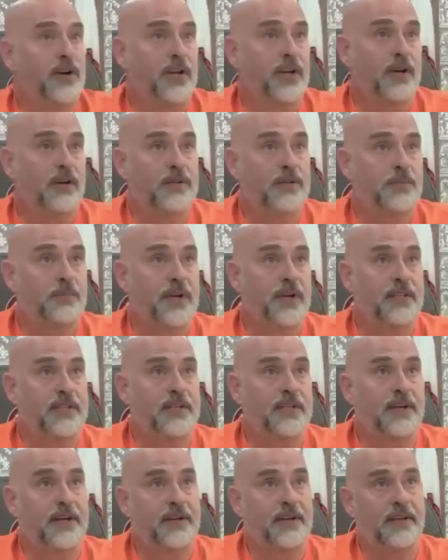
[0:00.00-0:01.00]
years, but
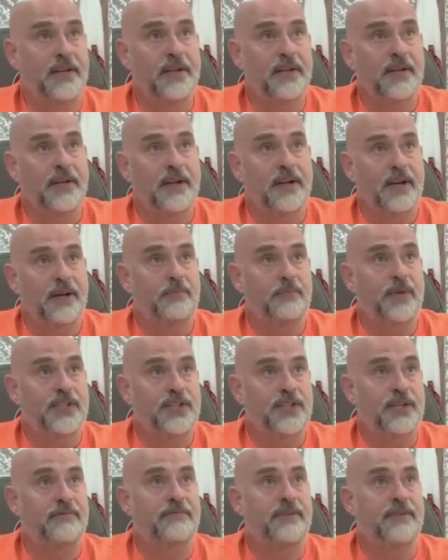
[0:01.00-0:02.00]

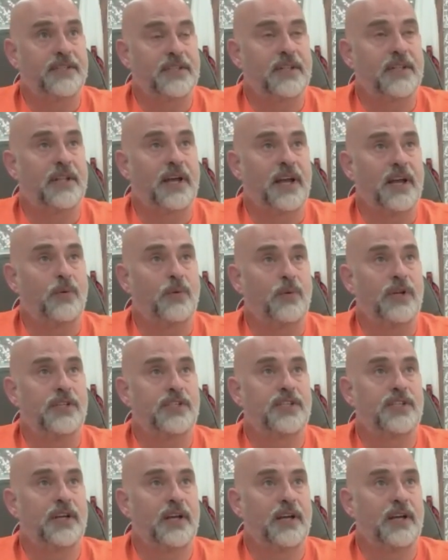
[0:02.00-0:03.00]
Michif is the
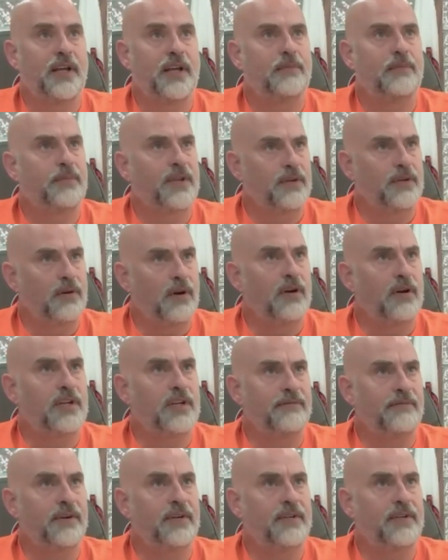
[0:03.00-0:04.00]
language. But there are
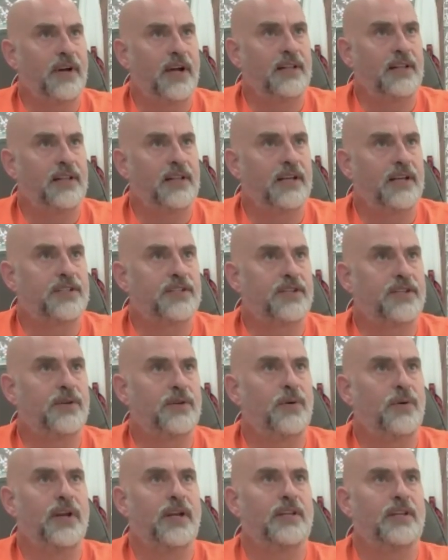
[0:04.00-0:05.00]
different dialects
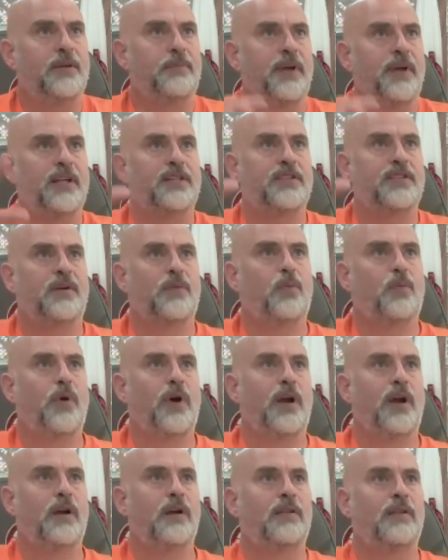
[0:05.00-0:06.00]
too, and it depends on
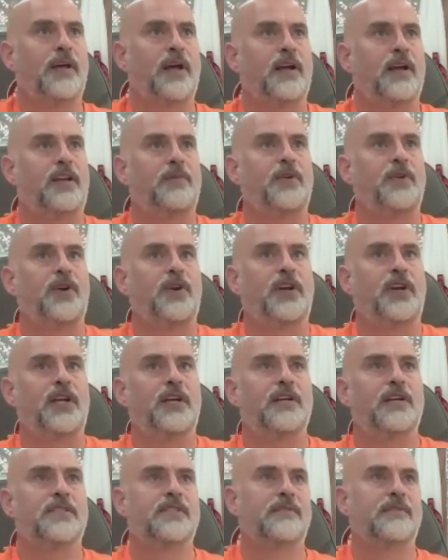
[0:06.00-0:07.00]
where that community
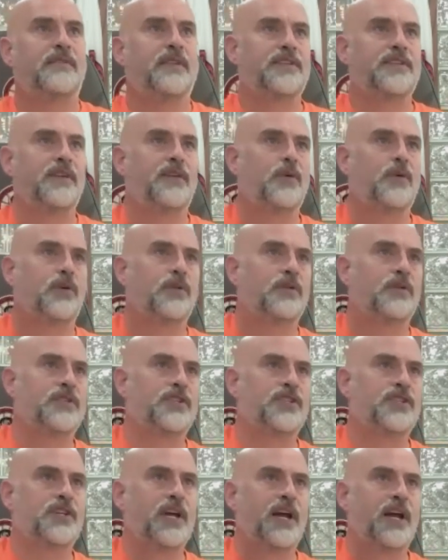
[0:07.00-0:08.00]
is. If it's in northern
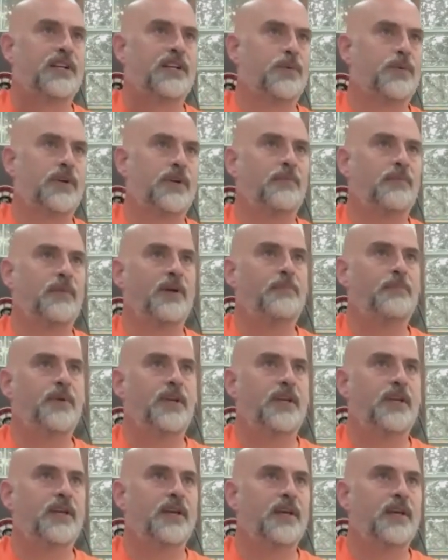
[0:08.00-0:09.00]
Saskatchewan, it might
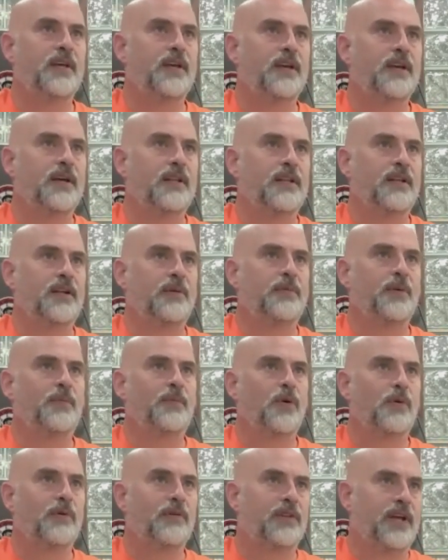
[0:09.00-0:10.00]
be a little bit
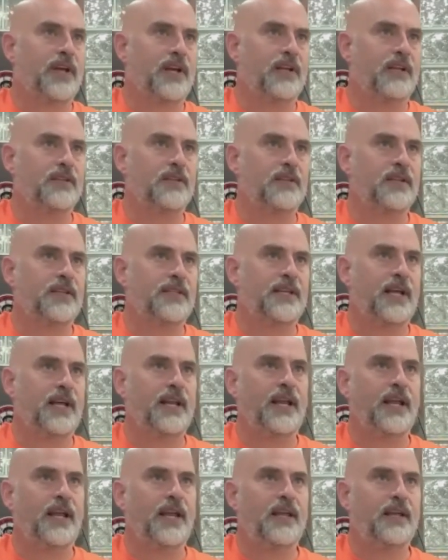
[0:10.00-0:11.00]
more related to the
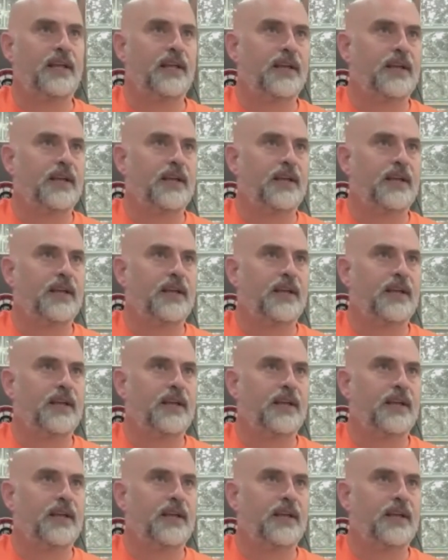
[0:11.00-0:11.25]
Dene